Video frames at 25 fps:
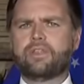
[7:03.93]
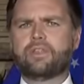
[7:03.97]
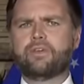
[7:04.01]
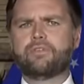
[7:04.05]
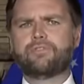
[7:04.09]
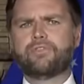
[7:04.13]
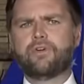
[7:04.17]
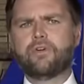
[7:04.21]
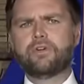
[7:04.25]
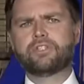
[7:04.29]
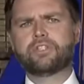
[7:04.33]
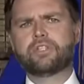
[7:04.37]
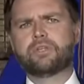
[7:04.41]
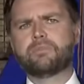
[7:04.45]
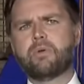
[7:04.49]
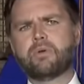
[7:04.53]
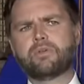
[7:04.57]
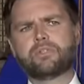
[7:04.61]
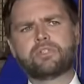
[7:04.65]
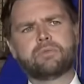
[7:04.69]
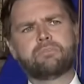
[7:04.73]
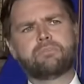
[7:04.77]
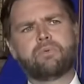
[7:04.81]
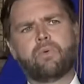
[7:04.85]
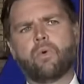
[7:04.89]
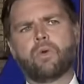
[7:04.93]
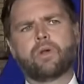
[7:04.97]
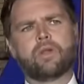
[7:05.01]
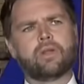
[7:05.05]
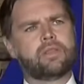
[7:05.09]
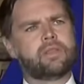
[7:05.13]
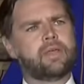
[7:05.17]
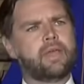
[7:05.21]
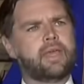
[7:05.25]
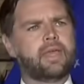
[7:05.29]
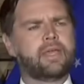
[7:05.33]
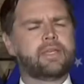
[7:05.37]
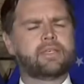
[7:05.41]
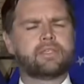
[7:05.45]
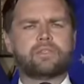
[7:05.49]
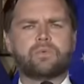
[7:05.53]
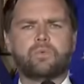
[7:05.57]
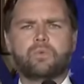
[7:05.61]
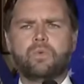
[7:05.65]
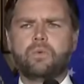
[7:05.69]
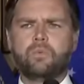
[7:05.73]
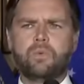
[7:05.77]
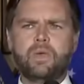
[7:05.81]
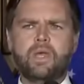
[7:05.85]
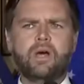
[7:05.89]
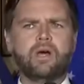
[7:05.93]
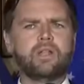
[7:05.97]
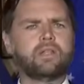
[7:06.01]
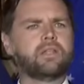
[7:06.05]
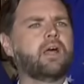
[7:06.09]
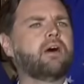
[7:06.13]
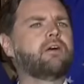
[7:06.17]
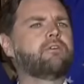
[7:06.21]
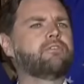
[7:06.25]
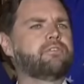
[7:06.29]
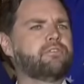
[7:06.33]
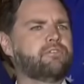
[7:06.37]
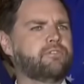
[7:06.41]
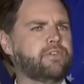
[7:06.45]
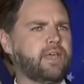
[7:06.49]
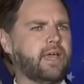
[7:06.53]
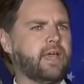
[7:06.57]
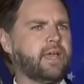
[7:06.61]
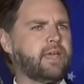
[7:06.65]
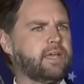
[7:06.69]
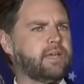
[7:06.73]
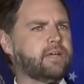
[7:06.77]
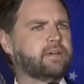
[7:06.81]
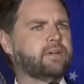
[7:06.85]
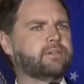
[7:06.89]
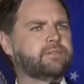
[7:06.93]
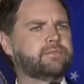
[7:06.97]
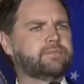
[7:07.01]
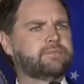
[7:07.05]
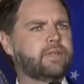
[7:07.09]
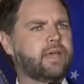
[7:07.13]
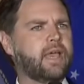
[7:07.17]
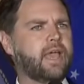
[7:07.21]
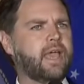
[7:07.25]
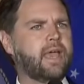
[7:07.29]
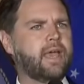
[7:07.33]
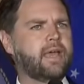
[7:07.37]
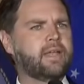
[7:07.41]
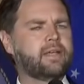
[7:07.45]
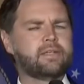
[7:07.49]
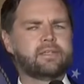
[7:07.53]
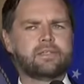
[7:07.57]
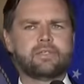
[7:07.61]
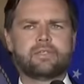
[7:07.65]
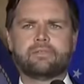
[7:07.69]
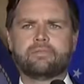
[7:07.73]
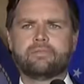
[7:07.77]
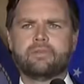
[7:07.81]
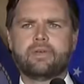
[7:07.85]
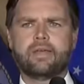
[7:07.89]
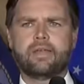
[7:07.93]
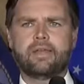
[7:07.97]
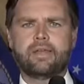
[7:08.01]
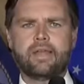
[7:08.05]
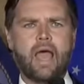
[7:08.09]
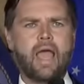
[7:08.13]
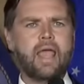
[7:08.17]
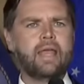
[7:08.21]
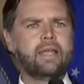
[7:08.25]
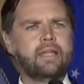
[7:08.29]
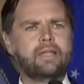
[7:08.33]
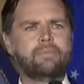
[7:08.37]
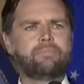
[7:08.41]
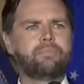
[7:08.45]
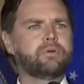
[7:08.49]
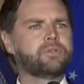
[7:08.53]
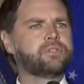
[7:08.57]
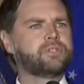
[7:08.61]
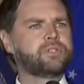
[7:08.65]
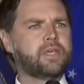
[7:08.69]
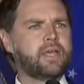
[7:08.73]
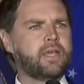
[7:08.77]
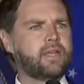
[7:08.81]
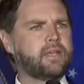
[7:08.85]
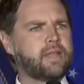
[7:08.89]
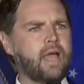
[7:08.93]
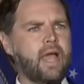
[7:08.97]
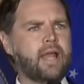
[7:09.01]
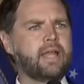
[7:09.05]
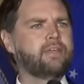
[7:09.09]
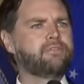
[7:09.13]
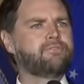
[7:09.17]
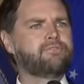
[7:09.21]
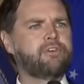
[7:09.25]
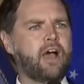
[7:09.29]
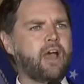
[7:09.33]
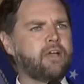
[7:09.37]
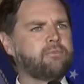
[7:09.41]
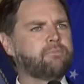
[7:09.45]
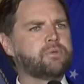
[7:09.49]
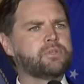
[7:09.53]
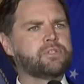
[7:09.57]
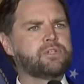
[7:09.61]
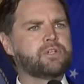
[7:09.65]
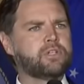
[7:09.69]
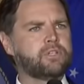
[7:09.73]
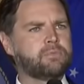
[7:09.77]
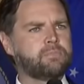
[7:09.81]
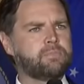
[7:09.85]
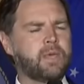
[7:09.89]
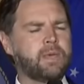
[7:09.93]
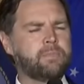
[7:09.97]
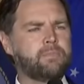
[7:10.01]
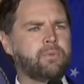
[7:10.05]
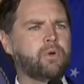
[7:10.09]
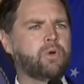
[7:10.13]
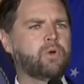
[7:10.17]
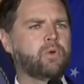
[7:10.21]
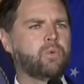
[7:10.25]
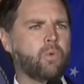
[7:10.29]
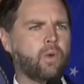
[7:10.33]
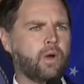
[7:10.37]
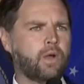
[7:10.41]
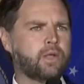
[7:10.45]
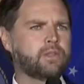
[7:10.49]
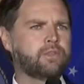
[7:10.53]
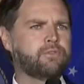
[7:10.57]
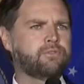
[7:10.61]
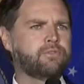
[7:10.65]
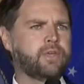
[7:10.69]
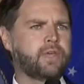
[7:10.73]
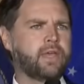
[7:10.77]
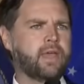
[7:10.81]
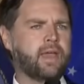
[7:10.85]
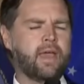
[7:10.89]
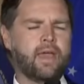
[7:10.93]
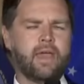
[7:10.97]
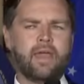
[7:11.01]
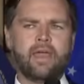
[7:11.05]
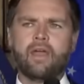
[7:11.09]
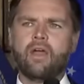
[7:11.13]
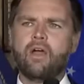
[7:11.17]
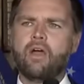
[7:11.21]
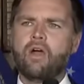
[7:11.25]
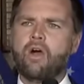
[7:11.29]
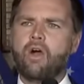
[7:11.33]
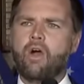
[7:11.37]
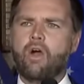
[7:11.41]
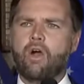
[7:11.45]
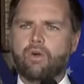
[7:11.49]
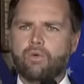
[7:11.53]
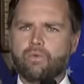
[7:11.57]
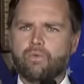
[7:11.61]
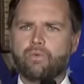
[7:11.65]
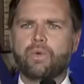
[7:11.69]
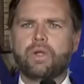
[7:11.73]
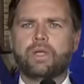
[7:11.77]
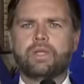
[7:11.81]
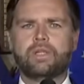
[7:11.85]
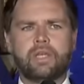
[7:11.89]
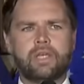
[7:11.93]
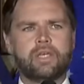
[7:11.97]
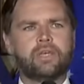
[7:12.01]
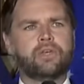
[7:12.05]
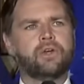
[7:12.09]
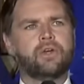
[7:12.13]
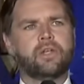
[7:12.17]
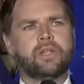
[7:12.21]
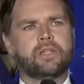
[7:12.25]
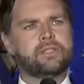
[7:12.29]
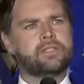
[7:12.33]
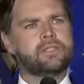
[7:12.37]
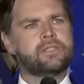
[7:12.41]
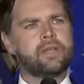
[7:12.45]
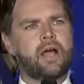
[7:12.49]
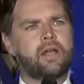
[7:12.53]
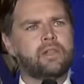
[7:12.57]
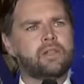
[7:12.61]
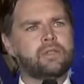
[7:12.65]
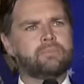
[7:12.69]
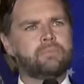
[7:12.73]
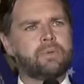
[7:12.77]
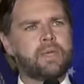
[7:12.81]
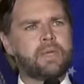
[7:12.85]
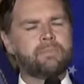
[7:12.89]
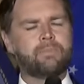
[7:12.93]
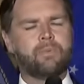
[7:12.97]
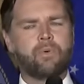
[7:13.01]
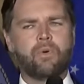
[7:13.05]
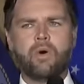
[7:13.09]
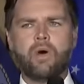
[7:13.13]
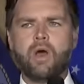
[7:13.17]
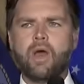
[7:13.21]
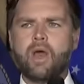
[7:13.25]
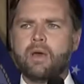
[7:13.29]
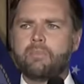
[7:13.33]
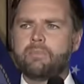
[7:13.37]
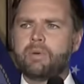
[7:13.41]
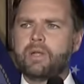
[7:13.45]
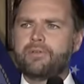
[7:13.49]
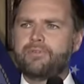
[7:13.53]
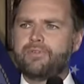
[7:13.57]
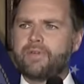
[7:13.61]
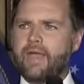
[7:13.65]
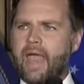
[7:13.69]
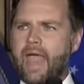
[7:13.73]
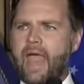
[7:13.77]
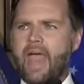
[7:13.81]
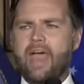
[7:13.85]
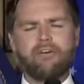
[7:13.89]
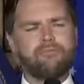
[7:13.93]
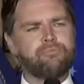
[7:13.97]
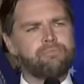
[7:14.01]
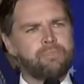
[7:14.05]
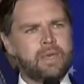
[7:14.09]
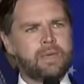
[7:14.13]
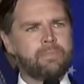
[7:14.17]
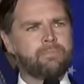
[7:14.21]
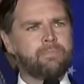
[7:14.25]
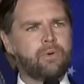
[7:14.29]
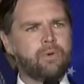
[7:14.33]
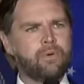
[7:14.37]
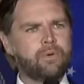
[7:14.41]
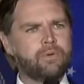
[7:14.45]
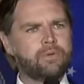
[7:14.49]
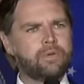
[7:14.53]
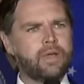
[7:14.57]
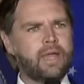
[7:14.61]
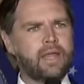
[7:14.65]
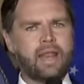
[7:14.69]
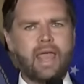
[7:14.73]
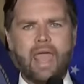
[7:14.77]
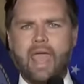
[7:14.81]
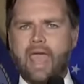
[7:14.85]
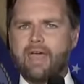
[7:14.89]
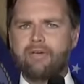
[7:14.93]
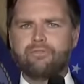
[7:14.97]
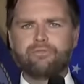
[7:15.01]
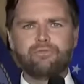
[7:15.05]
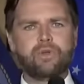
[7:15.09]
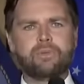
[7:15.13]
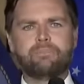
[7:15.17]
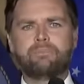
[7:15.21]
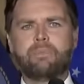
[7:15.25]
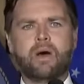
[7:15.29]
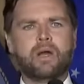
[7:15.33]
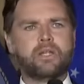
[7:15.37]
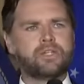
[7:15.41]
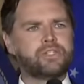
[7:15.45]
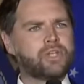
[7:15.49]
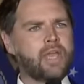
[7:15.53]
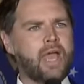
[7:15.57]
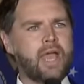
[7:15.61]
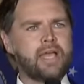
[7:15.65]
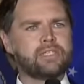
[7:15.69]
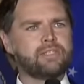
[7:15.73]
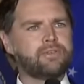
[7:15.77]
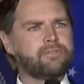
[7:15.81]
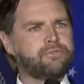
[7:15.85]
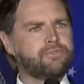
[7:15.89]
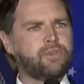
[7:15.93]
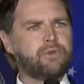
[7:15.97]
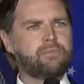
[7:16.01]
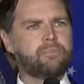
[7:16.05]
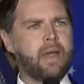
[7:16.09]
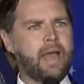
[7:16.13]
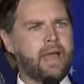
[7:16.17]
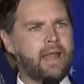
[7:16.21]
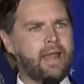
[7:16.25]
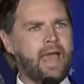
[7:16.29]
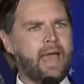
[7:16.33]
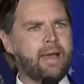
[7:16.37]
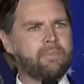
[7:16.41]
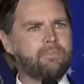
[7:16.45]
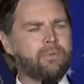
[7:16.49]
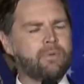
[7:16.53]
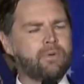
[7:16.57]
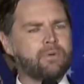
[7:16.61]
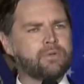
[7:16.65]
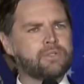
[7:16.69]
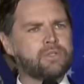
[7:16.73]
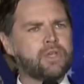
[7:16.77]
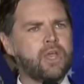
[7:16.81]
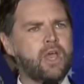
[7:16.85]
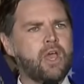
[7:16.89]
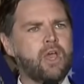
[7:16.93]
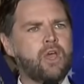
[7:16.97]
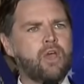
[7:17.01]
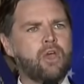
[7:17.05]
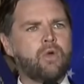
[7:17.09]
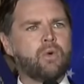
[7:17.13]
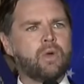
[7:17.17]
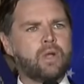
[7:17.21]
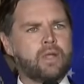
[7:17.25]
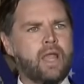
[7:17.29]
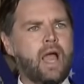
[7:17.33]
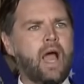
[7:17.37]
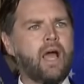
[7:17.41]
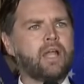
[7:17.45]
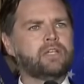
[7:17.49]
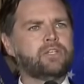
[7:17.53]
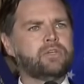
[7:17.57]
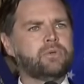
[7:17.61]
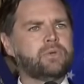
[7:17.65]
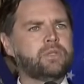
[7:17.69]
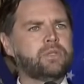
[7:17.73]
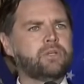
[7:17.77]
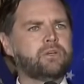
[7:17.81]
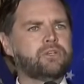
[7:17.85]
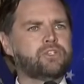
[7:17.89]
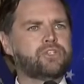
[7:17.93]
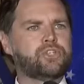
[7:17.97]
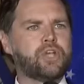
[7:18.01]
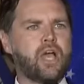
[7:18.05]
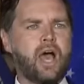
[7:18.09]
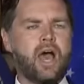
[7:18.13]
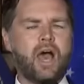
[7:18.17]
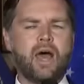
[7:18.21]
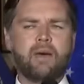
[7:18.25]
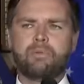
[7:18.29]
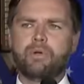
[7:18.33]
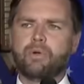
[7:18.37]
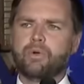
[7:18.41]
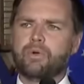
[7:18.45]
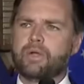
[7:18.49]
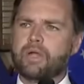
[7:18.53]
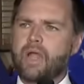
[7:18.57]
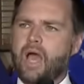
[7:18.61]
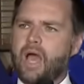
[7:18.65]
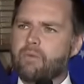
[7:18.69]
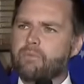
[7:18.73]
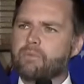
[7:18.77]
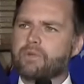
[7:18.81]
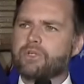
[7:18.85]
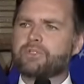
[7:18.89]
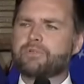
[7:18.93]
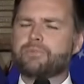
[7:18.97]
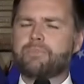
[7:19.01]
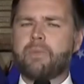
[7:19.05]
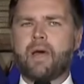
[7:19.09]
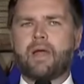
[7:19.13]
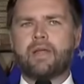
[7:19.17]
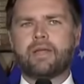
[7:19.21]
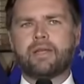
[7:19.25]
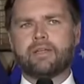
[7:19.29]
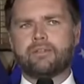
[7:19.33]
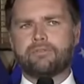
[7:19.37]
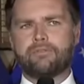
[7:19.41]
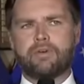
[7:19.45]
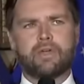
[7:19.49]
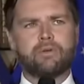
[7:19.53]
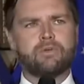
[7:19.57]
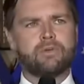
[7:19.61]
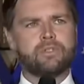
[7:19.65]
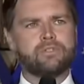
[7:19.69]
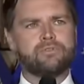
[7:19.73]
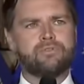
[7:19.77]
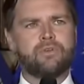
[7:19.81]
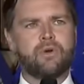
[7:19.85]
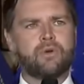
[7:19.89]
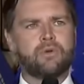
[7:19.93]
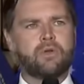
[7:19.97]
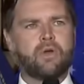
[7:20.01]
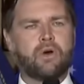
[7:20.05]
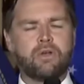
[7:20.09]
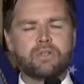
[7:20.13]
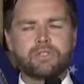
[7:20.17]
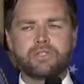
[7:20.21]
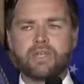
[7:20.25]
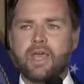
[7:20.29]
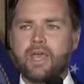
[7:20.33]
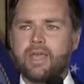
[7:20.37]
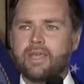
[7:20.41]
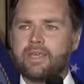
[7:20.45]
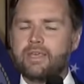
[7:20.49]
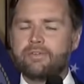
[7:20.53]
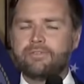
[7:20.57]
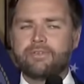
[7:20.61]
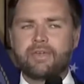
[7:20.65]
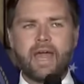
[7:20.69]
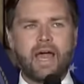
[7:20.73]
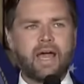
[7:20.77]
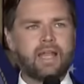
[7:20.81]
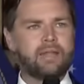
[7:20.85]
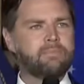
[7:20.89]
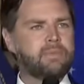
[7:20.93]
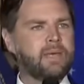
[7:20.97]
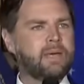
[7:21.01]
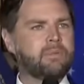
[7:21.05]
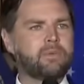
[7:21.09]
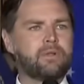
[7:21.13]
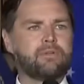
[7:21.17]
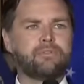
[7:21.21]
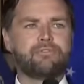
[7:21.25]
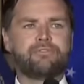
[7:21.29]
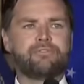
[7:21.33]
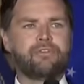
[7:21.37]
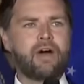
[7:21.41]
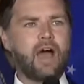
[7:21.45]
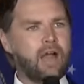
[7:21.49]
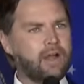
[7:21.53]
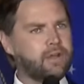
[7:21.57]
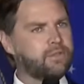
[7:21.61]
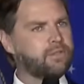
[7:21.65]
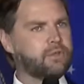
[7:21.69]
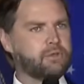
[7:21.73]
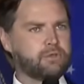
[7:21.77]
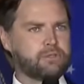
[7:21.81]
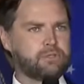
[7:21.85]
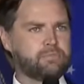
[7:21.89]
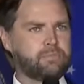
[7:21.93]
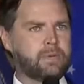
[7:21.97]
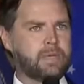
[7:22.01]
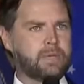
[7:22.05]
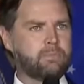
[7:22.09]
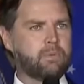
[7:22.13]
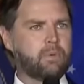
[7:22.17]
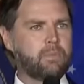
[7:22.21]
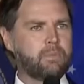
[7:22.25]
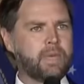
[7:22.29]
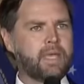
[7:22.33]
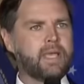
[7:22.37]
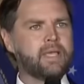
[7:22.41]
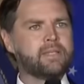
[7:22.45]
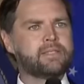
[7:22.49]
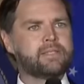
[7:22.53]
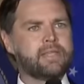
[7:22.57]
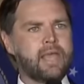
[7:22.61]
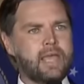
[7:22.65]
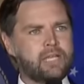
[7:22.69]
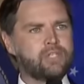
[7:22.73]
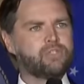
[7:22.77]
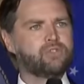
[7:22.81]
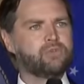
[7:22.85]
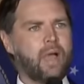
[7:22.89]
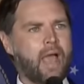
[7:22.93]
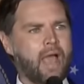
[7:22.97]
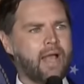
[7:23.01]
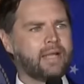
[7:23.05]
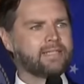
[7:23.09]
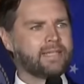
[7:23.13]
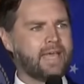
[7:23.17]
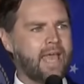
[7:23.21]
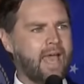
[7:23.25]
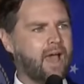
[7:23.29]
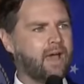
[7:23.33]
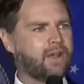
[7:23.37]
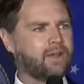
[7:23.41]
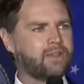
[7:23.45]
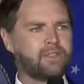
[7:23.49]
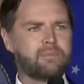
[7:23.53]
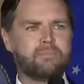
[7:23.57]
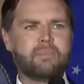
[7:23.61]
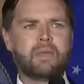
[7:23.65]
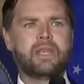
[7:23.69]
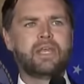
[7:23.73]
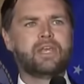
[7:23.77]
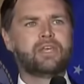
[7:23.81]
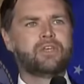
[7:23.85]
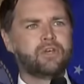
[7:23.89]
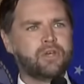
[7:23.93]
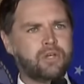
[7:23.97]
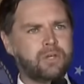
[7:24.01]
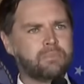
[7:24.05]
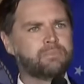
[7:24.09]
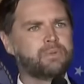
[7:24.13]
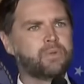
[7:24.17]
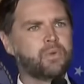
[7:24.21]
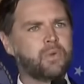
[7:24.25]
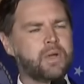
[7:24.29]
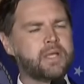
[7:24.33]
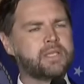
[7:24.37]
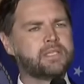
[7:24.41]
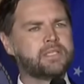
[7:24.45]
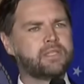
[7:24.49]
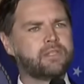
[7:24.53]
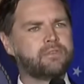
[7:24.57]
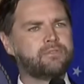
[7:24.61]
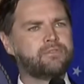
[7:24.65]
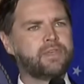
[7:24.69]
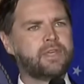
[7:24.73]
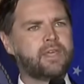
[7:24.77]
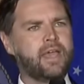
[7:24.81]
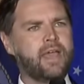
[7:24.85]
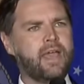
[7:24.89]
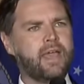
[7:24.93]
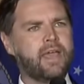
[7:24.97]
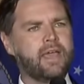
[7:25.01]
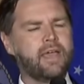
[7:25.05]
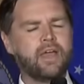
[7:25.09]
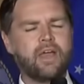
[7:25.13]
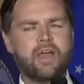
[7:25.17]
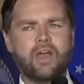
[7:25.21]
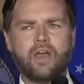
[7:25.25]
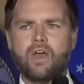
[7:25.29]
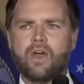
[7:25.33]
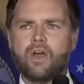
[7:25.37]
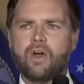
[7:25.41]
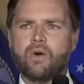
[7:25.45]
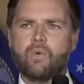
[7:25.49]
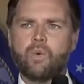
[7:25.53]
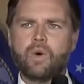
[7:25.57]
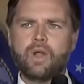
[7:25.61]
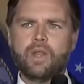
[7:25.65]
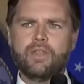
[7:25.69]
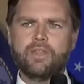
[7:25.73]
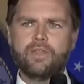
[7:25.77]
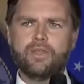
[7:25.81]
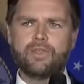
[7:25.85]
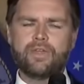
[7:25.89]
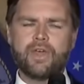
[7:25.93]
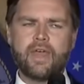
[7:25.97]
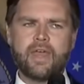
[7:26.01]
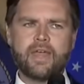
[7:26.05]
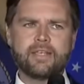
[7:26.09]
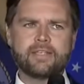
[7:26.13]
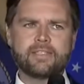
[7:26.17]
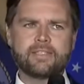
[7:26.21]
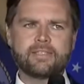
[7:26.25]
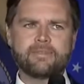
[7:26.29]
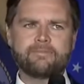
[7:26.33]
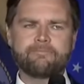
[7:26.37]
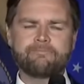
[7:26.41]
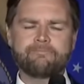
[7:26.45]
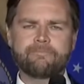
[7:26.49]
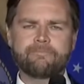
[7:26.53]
the first and most important thing is we all love the VA here, and 90%, 95% of the people who work at the VA are really good and solid people. But if you have people, and every bunch has a few bad apples, who are not doing their job, who are not responding to veterans' phone calls, you've got to be able to fire those people because they drag down the many good employees at the VA. One of the things